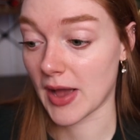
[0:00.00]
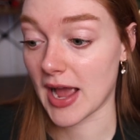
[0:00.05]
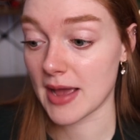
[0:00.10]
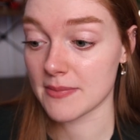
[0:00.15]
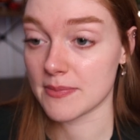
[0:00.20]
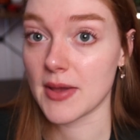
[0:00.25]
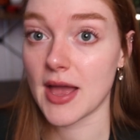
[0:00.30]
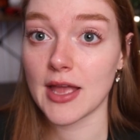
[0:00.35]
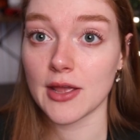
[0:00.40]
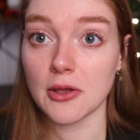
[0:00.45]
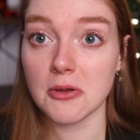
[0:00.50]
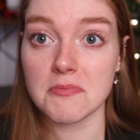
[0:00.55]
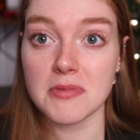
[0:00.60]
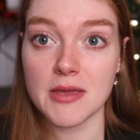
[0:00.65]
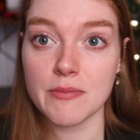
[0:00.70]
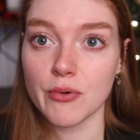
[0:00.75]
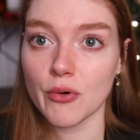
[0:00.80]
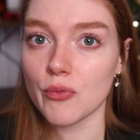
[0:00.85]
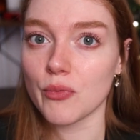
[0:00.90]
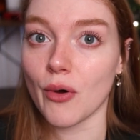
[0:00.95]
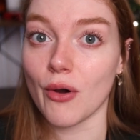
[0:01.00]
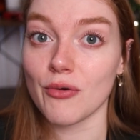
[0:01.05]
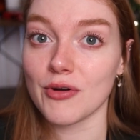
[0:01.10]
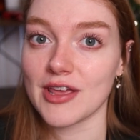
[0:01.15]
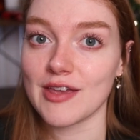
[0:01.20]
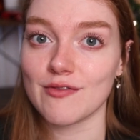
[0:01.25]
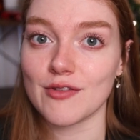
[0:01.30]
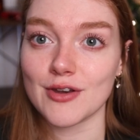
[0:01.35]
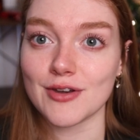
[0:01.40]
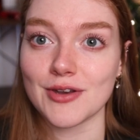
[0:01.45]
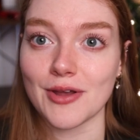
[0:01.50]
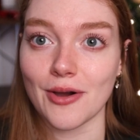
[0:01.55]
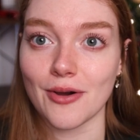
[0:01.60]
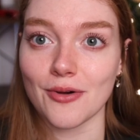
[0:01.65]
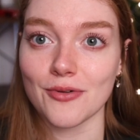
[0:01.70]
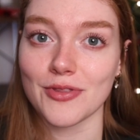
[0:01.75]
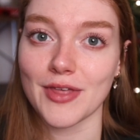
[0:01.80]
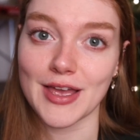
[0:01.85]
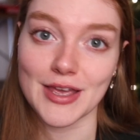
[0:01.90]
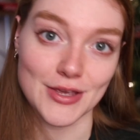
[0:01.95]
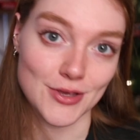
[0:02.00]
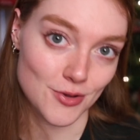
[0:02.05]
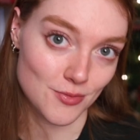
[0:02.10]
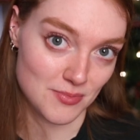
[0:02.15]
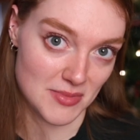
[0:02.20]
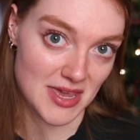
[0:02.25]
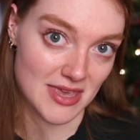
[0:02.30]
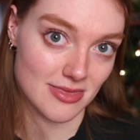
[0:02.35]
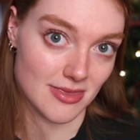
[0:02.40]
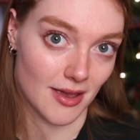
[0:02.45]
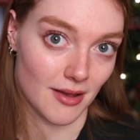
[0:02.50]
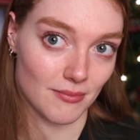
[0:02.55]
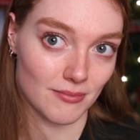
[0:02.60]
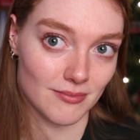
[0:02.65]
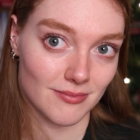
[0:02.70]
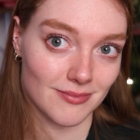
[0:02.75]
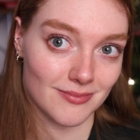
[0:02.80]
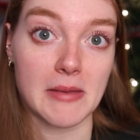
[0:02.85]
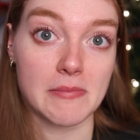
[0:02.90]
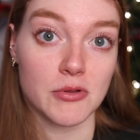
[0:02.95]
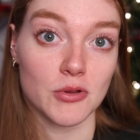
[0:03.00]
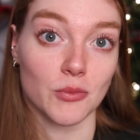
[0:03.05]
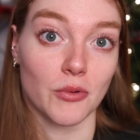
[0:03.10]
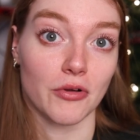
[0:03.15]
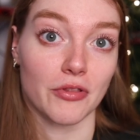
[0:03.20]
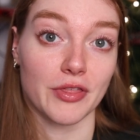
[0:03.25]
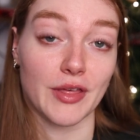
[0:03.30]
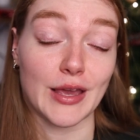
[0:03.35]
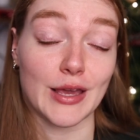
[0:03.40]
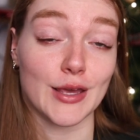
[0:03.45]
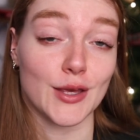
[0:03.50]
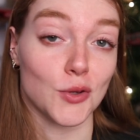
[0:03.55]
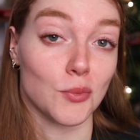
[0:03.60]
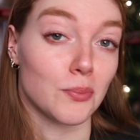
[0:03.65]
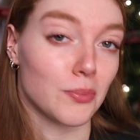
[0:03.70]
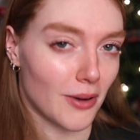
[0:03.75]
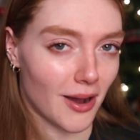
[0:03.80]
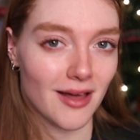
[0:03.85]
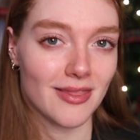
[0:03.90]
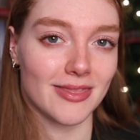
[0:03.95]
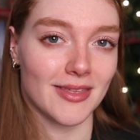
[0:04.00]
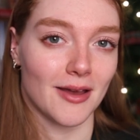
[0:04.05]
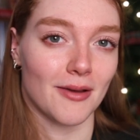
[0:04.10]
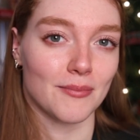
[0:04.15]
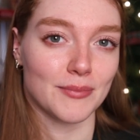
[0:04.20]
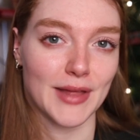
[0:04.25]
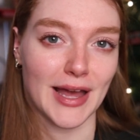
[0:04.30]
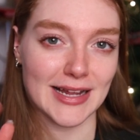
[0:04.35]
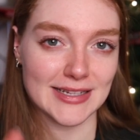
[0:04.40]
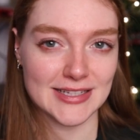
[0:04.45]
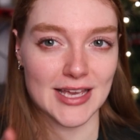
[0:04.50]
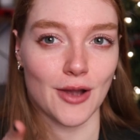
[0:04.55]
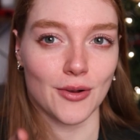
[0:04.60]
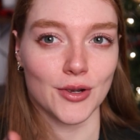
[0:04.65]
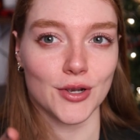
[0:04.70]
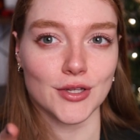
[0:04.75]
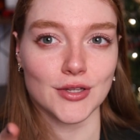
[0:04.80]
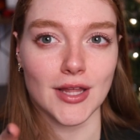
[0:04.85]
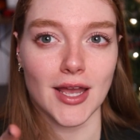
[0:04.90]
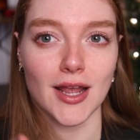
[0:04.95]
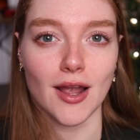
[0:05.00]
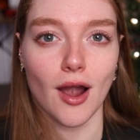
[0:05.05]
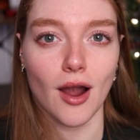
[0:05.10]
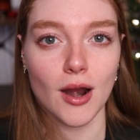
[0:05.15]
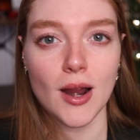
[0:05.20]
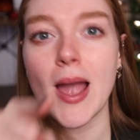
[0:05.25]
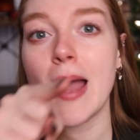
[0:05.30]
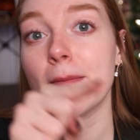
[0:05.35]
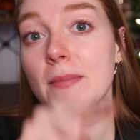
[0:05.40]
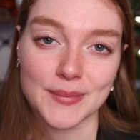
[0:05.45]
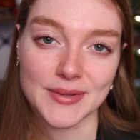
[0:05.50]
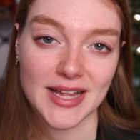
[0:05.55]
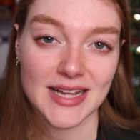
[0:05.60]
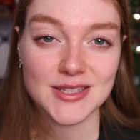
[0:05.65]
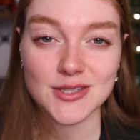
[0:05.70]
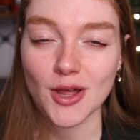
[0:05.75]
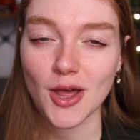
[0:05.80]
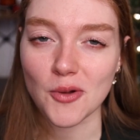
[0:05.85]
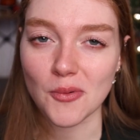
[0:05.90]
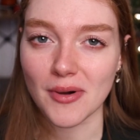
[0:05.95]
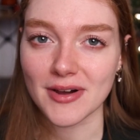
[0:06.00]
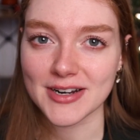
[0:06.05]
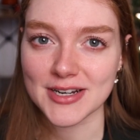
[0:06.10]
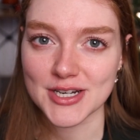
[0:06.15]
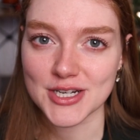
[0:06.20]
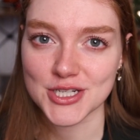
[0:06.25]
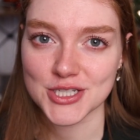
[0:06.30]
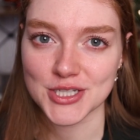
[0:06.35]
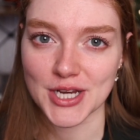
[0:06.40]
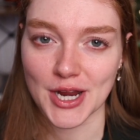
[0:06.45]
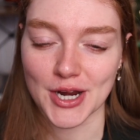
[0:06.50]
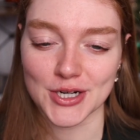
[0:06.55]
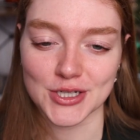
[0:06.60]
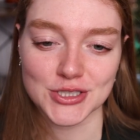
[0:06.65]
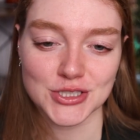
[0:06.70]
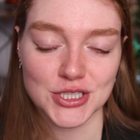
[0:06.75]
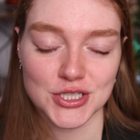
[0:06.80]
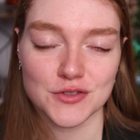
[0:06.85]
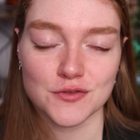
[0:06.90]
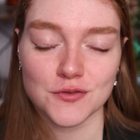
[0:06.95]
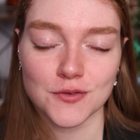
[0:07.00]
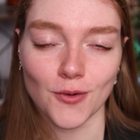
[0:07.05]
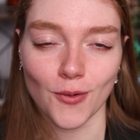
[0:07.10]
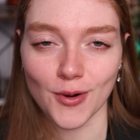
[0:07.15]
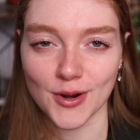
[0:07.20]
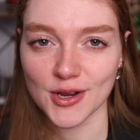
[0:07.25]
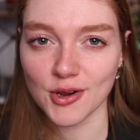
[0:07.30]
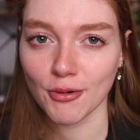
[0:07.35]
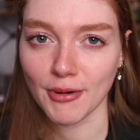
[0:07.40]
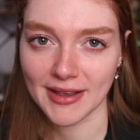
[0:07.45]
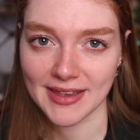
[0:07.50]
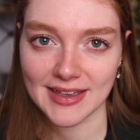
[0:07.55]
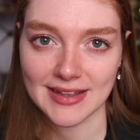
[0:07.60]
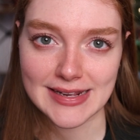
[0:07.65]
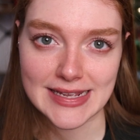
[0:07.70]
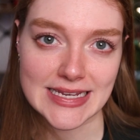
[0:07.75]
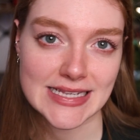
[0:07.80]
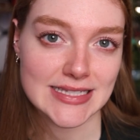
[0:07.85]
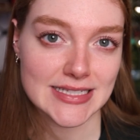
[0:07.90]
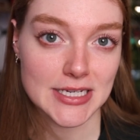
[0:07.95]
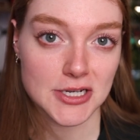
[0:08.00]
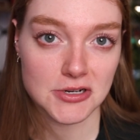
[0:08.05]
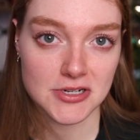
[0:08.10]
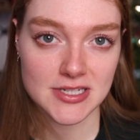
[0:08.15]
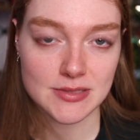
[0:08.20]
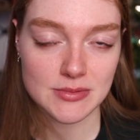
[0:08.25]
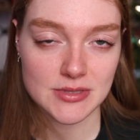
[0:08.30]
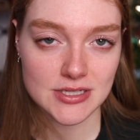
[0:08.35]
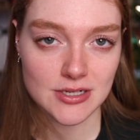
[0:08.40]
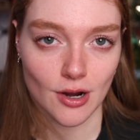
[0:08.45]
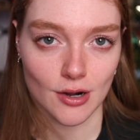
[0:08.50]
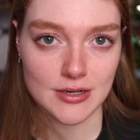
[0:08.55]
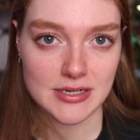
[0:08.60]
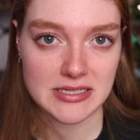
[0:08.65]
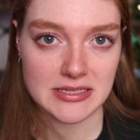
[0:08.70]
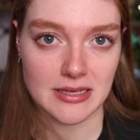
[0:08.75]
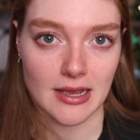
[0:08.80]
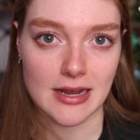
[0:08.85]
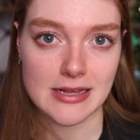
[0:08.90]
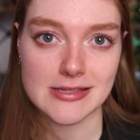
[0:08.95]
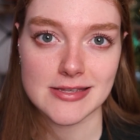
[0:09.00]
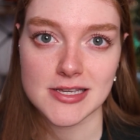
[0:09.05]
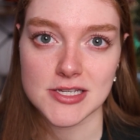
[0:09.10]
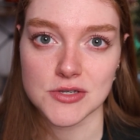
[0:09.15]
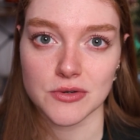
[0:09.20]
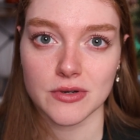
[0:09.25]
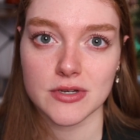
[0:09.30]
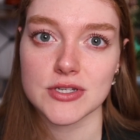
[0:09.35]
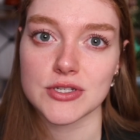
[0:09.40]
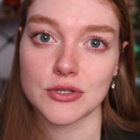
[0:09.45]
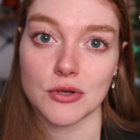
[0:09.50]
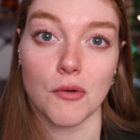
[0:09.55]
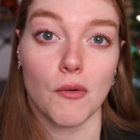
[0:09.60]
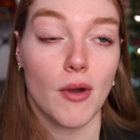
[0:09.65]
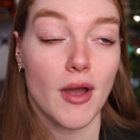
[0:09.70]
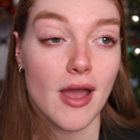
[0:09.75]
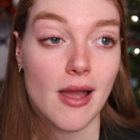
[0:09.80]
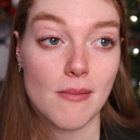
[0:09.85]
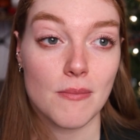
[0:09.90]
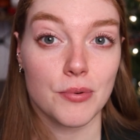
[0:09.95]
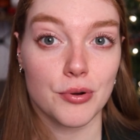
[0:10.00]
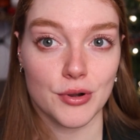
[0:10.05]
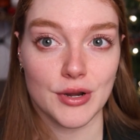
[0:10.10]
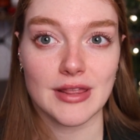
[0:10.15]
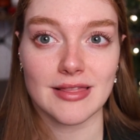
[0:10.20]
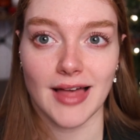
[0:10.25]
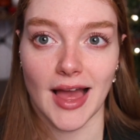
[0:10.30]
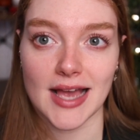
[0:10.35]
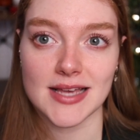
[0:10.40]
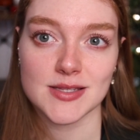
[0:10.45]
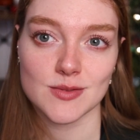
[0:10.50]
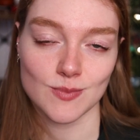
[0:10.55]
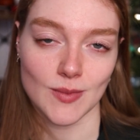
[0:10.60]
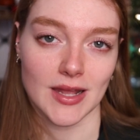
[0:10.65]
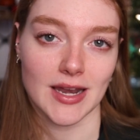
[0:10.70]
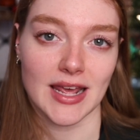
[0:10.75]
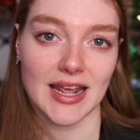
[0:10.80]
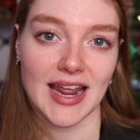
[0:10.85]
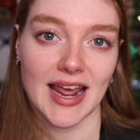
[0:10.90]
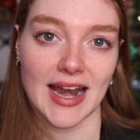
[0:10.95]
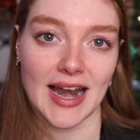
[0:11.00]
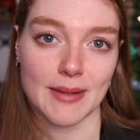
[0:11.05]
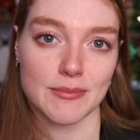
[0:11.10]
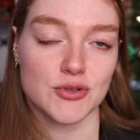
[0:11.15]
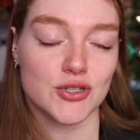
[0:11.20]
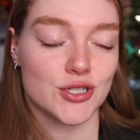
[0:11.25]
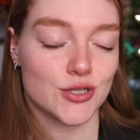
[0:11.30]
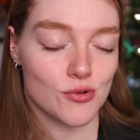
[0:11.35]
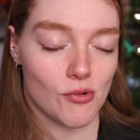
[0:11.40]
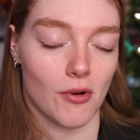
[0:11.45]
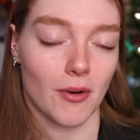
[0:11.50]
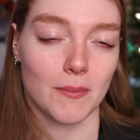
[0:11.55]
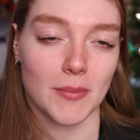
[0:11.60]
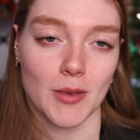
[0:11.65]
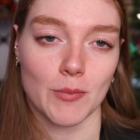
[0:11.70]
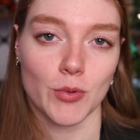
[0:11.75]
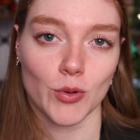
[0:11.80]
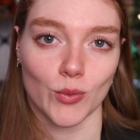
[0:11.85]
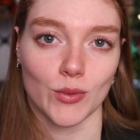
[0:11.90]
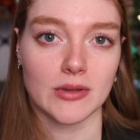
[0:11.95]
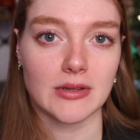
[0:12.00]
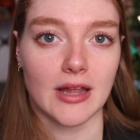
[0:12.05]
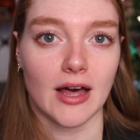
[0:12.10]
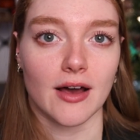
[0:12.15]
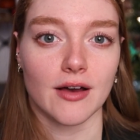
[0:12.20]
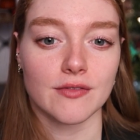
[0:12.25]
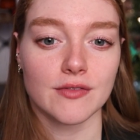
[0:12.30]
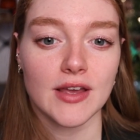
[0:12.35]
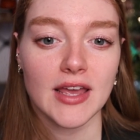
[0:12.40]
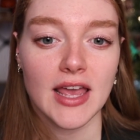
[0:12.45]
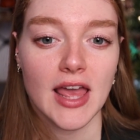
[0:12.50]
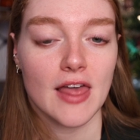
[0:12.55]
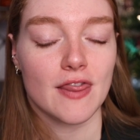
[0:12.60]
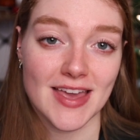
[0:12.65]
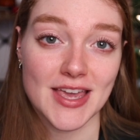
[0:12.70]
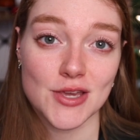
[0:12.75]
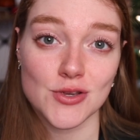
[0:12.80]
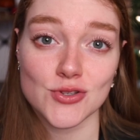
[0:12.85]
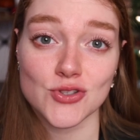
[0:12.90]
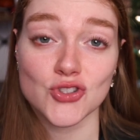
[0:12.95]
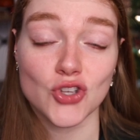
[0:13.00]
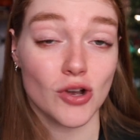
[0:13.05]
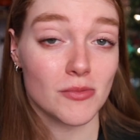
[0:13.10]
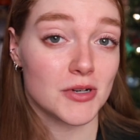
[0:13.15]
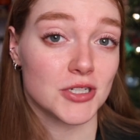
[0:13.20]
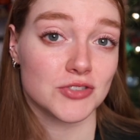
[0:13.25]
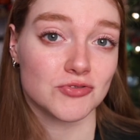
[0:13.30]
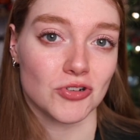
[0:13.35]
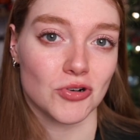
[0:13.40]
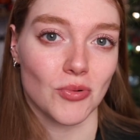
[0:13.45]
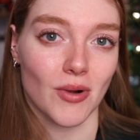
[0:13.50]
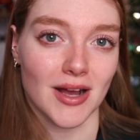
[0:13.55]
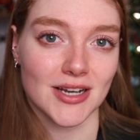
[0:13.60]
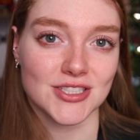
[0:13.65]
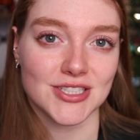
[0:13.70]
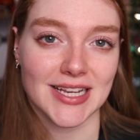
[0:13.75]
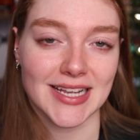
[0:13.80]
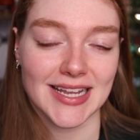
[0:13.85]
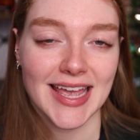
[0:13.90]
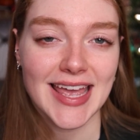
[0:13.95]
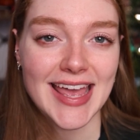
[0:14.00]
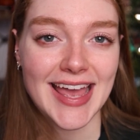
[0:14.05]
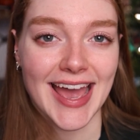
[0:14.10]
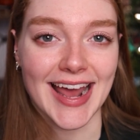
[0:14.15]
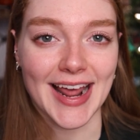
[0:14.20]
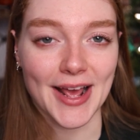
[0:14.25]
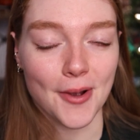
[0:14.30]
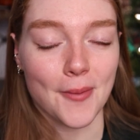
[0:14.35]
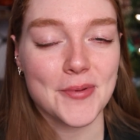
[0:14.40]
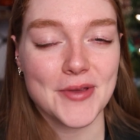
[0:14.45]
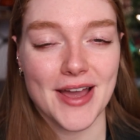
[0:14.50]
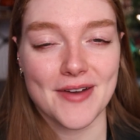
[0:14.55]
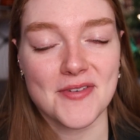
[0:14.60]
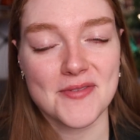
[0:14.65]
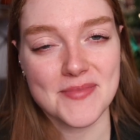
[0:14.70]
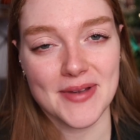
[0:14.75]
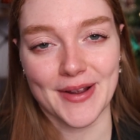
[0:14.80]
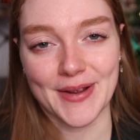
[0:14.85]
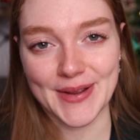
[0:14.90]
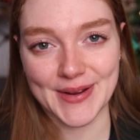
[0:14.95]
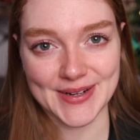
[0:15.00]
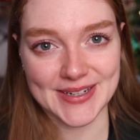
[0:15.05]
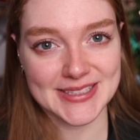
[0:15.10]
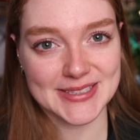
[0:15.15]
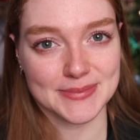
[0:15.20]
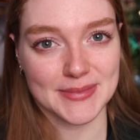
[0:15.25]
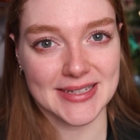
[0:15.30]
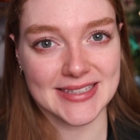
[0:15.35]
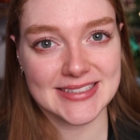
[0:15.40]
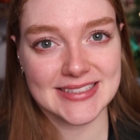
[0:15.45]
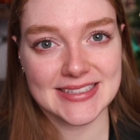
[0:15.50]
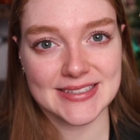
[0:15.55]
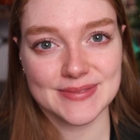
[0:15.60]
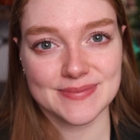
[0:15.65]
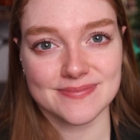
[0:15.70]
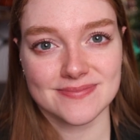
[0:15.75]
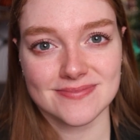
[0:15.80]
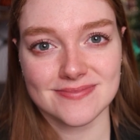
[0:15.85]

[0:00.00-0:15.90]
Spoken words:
I bet you people won't even know that you made them. People will think you bought them. That's how good they are. But that's all I wanted to share, just 4 quick and easy Christmas card designs that you can do pretty last minute, and I'm sure people will love. Thank you so much for watching, and I hope you have a Merry Christmas.